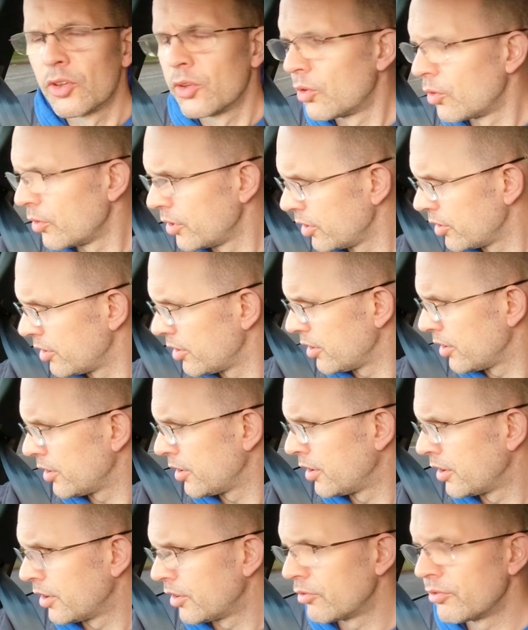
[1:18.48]
all the other
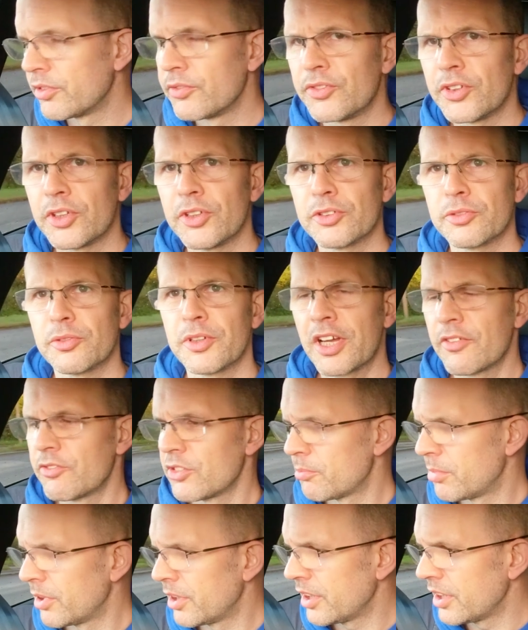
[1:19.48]
reviews will have
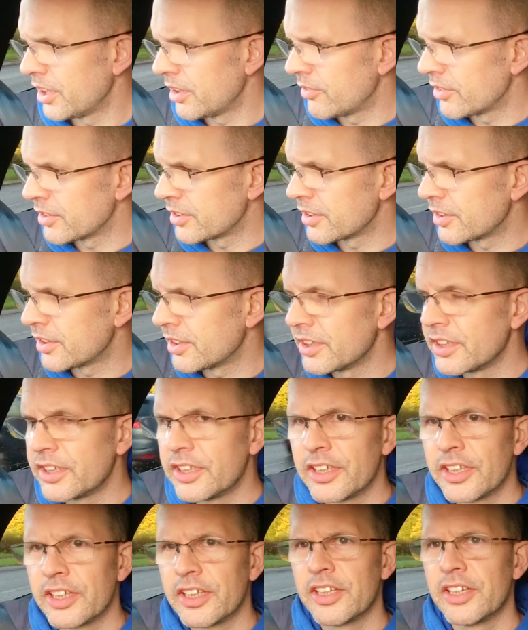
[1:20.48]
you believe is that the
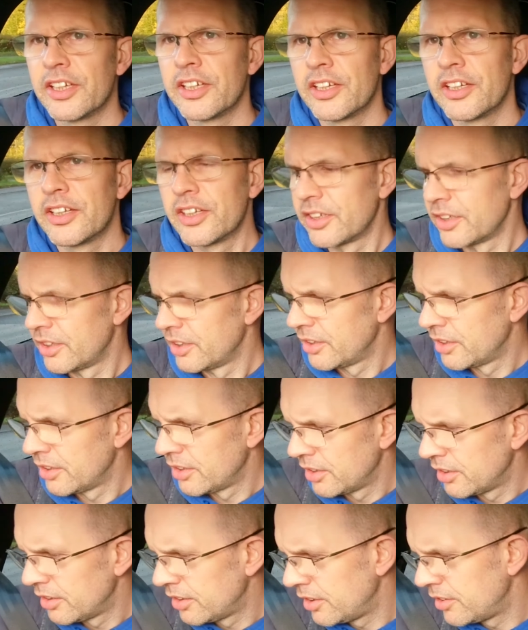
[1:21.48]

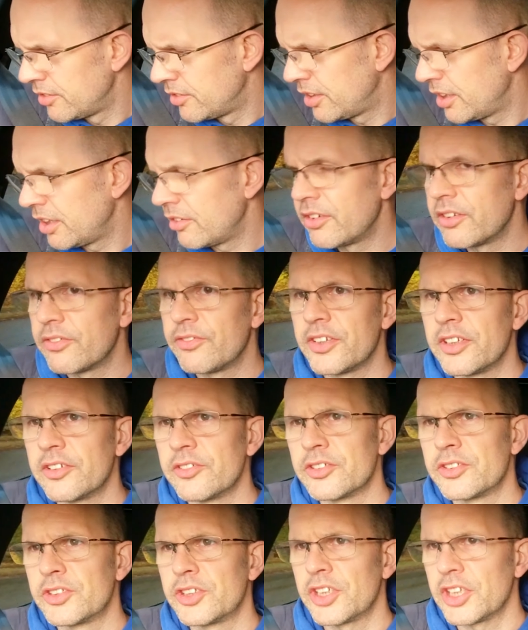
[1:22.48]
interior
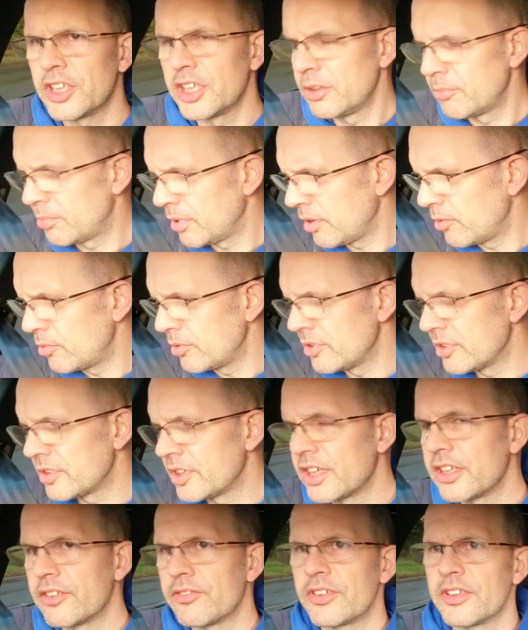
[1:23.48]
feels cheap. I wouldn't
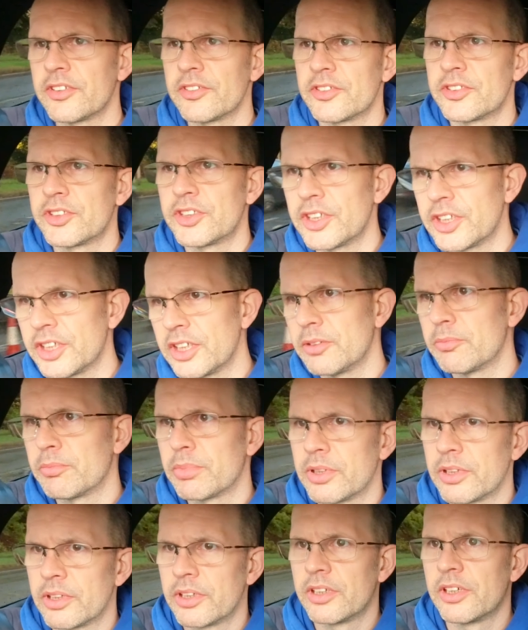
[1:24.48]
say it feels cheap.
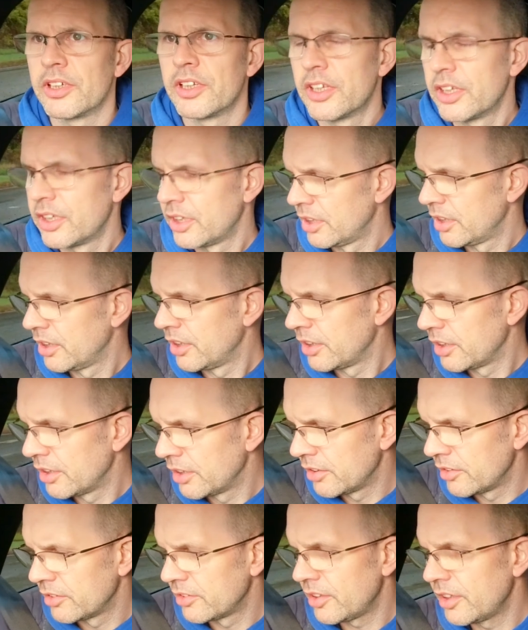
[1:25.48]

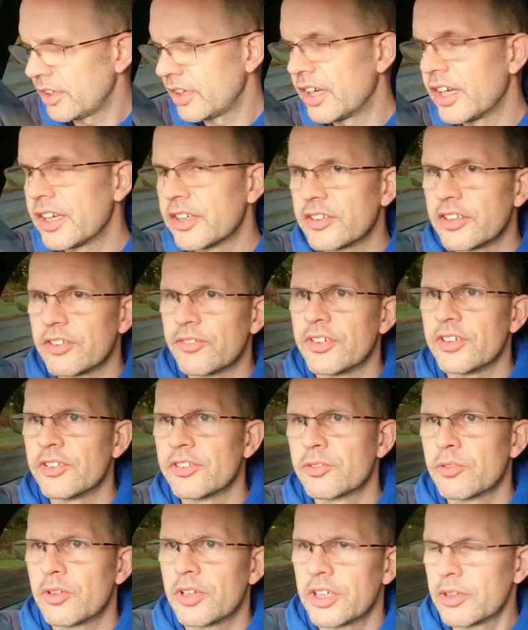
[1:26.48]
It actually feels
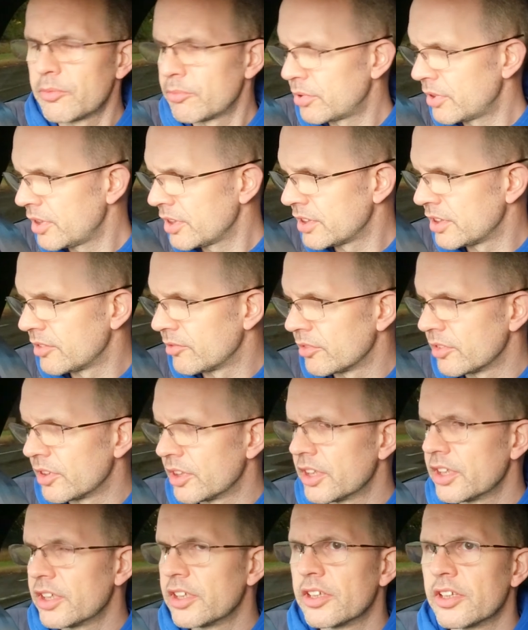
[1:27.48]
quite impressive,
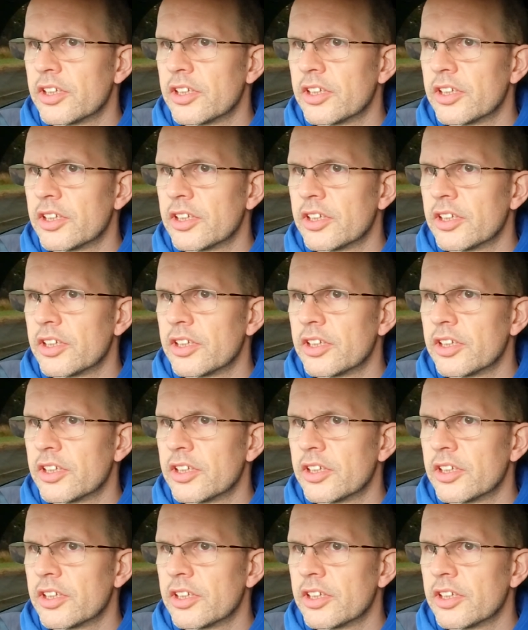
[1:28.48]
really.